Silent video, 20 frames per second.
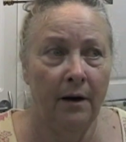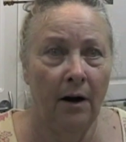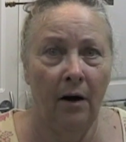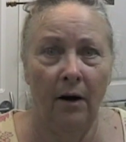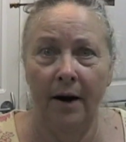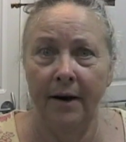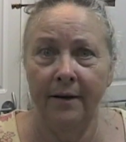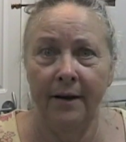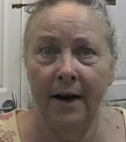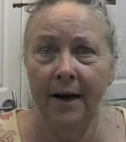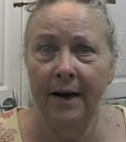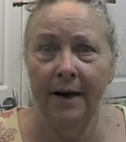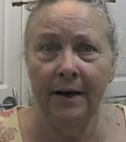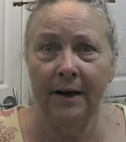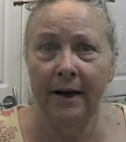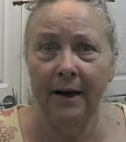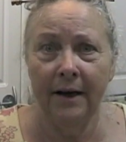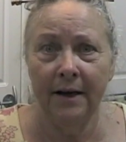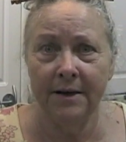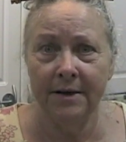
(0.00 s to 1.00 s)
All right, they didn't
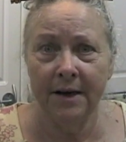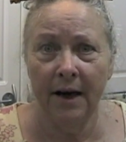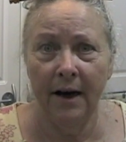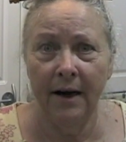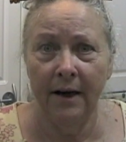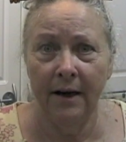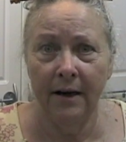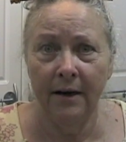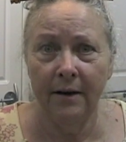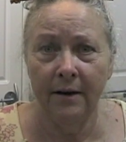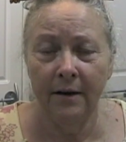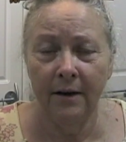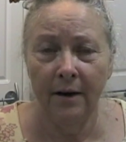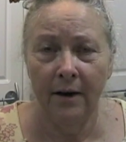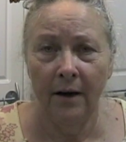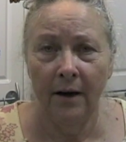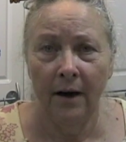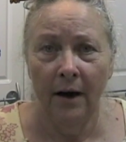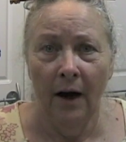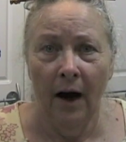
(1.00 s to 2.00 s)
get excited.
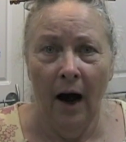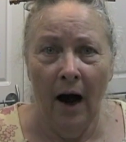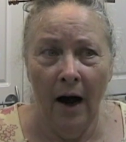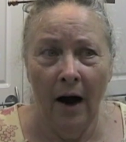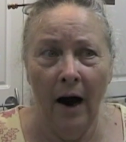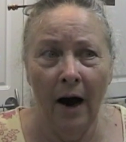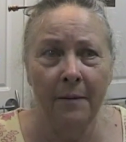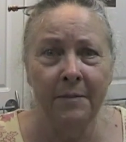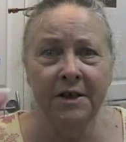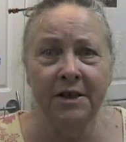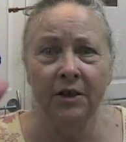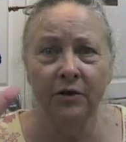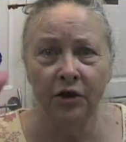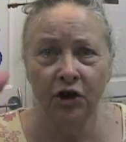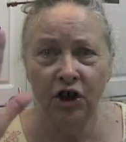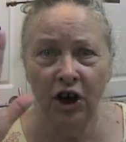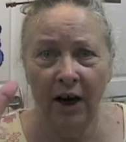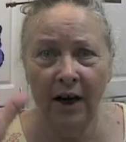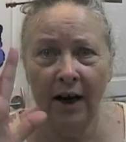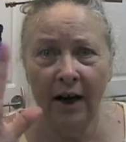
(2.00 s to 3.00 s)
Uh, I'm still
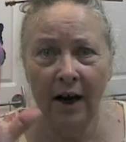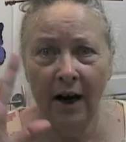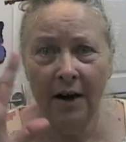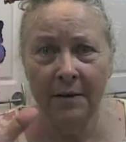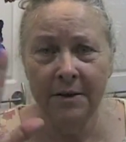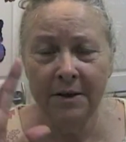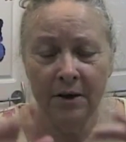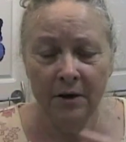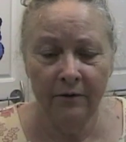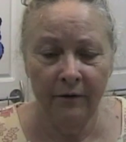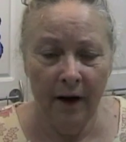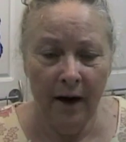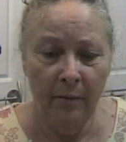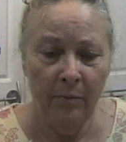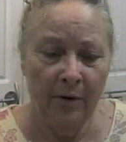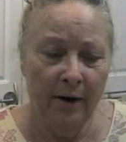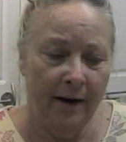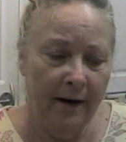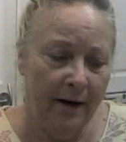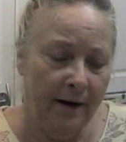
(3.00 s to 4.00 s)
shaking. I'm still
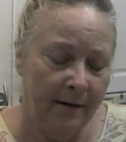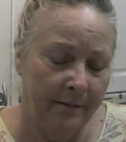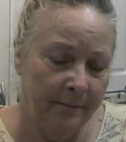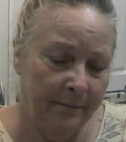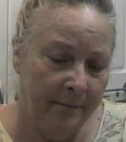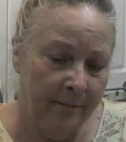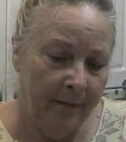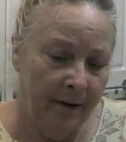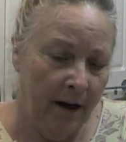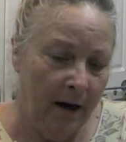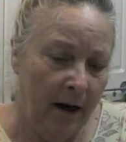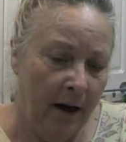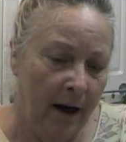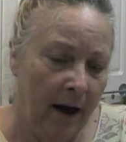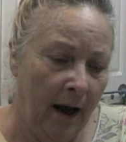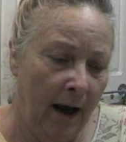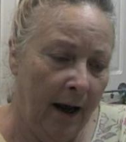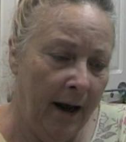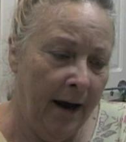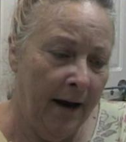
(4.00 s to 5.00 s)
vibrating.
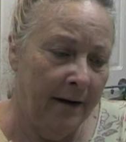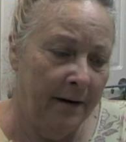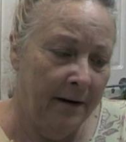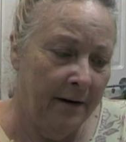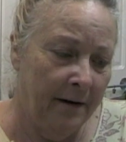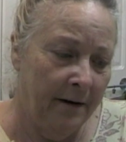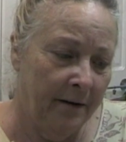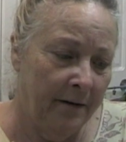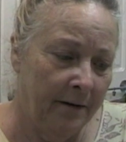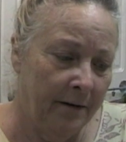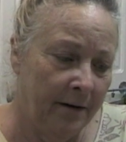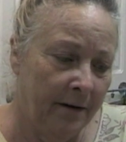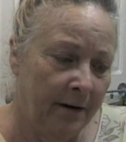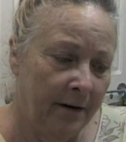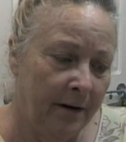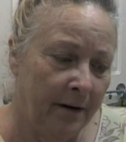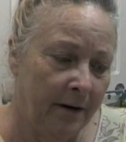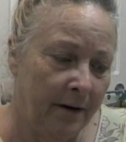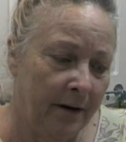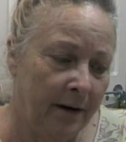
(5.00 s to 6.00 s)
And uh,
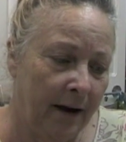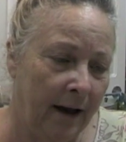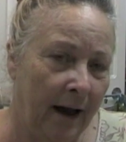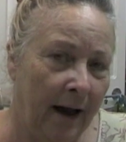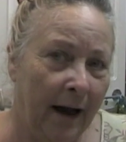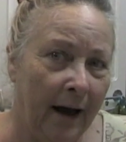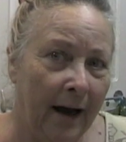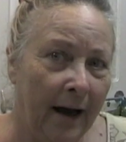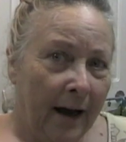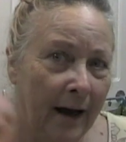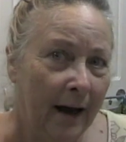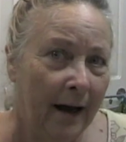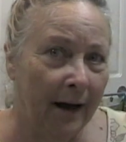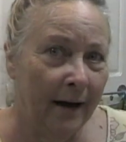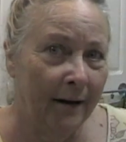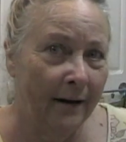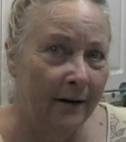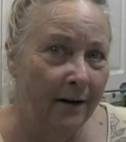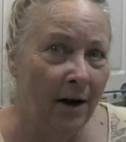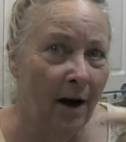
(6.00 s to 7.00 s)

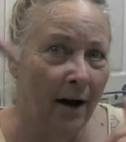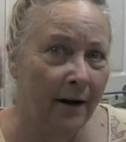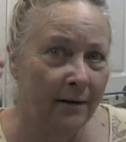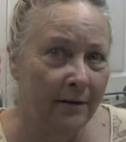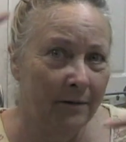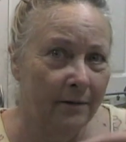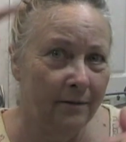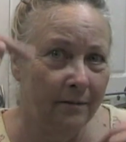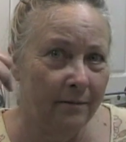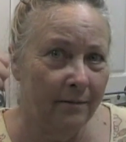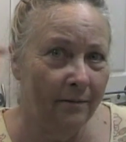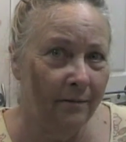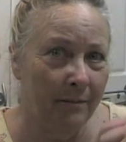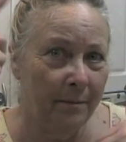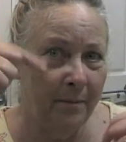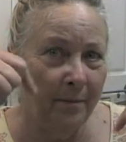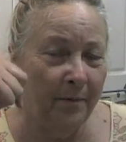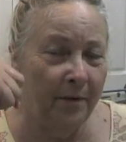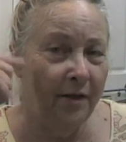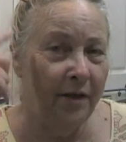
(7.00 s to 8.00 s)

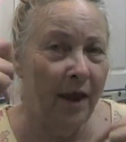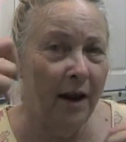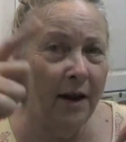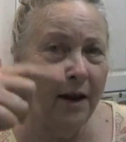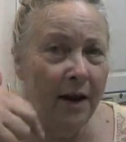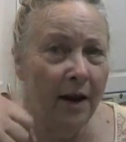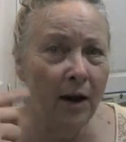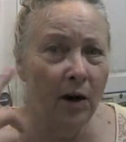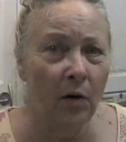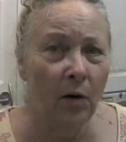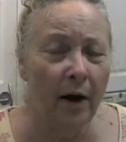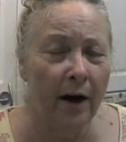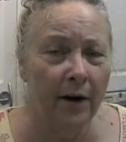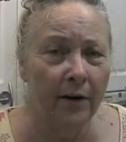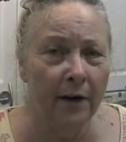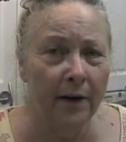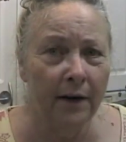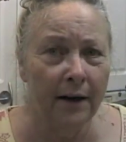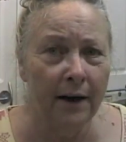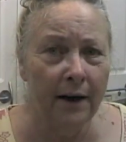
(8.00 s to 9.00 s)
not thinking
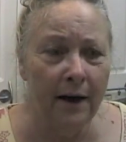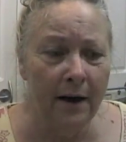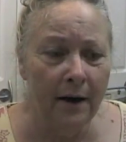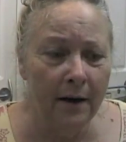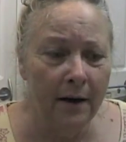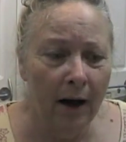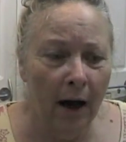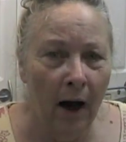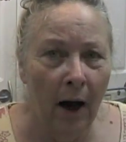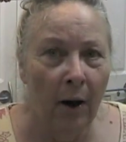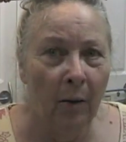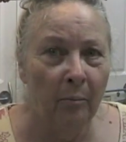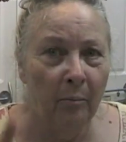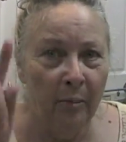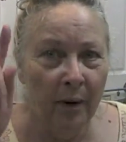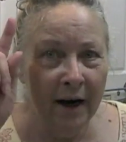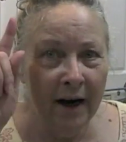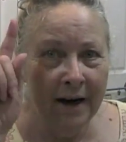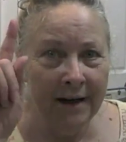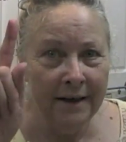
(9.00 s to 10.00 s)
coherently,
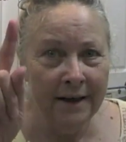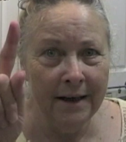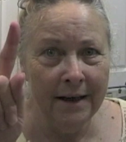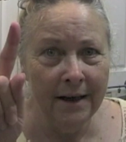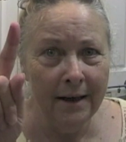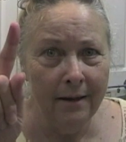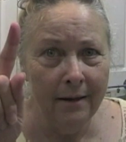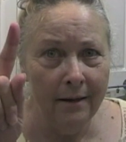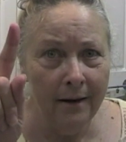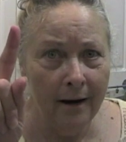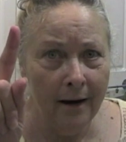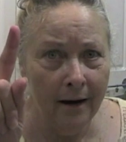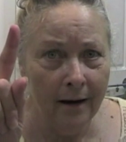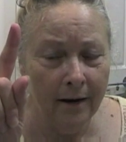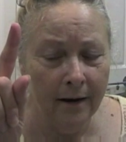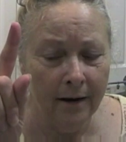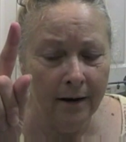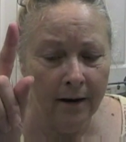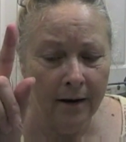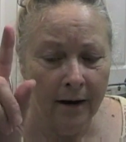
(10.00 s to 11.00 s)
but I did
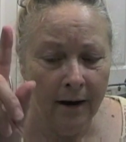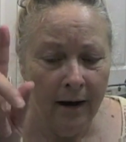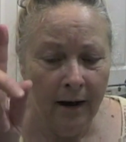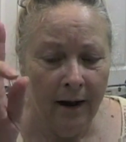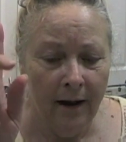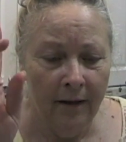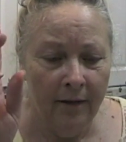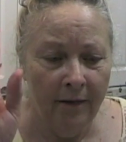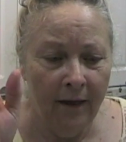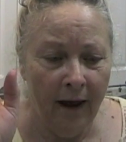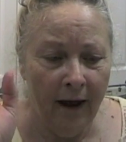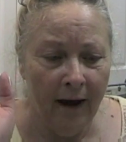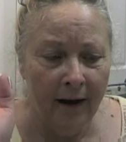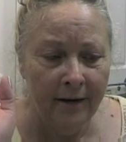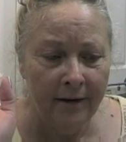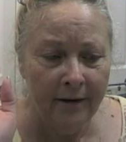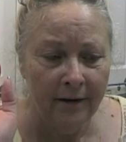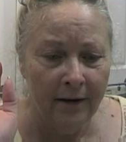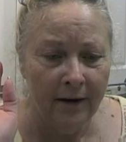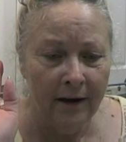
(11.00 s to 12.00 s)
think
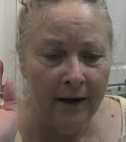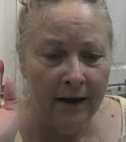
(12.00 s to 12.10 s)
that